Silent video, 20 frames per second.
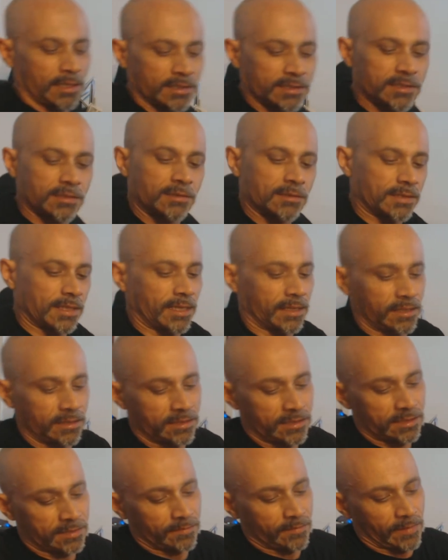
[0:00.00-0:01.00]
It looks like
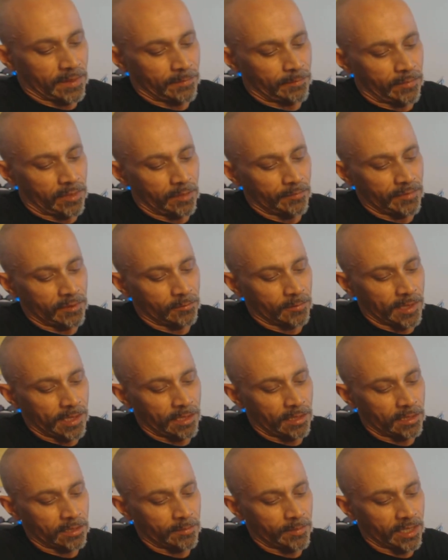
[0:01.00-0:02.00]
it's bumping
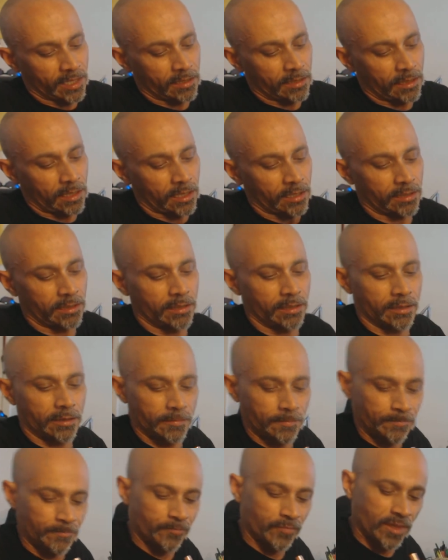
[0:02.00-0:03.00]
right onto my cotton
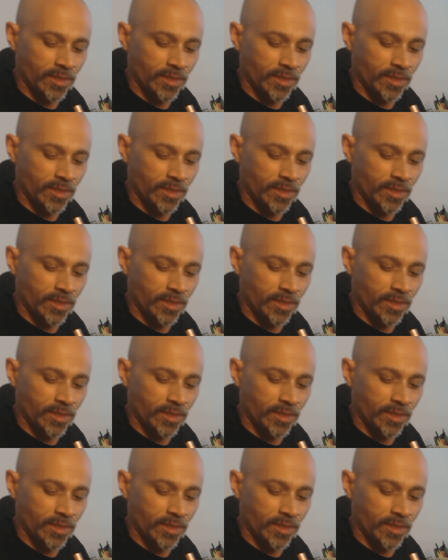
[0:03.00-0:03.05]
there.